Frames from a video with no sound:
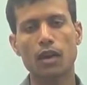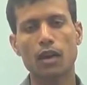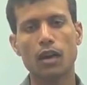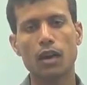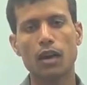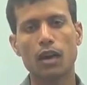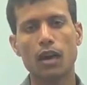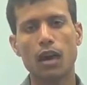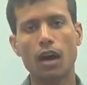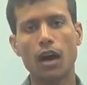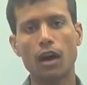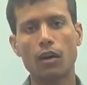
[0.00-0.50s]

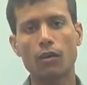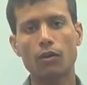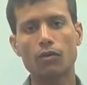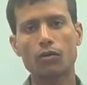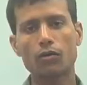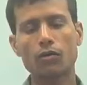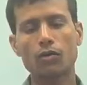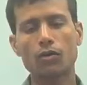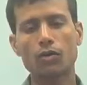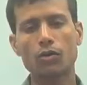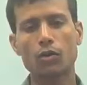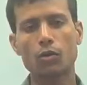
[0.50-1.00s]
how
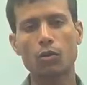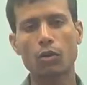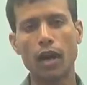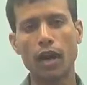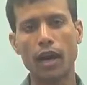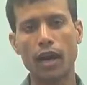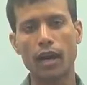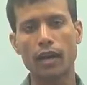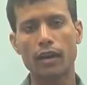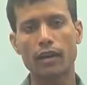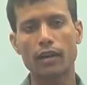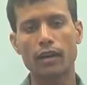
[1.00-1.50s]
to
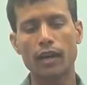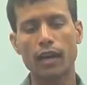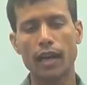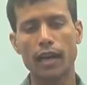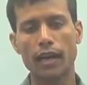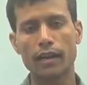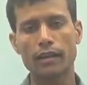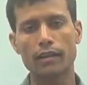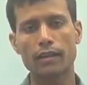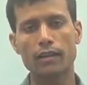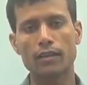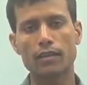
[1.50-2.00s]
add
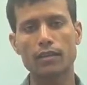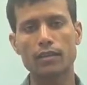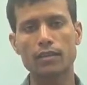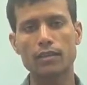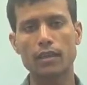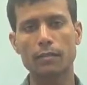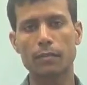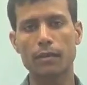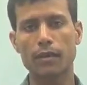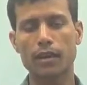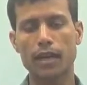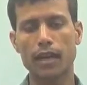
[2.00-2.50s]
and
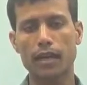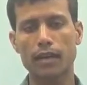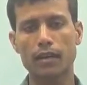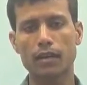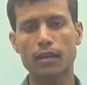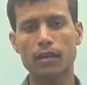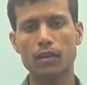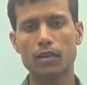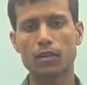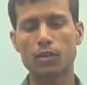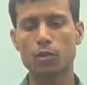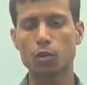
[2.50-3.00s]
subtract
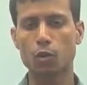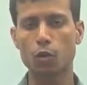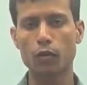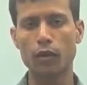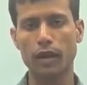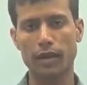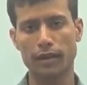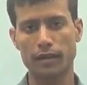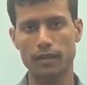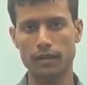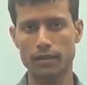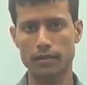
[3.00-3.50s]
two
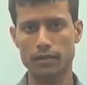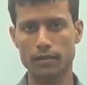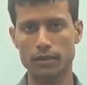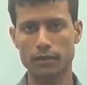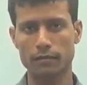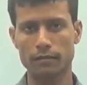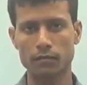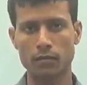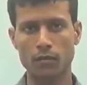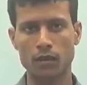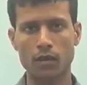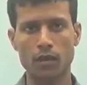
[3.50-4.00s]
vectors.
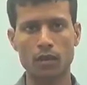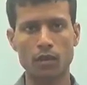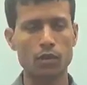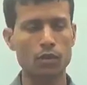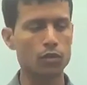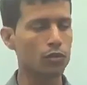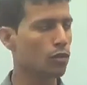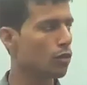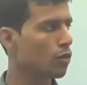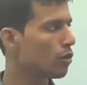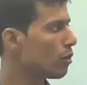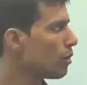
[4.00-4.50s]

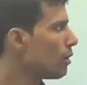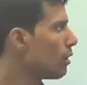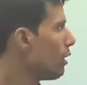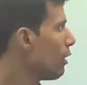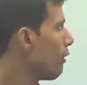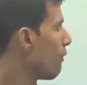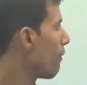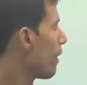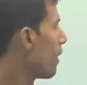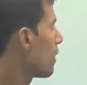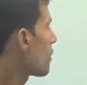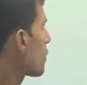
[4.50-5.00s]
So first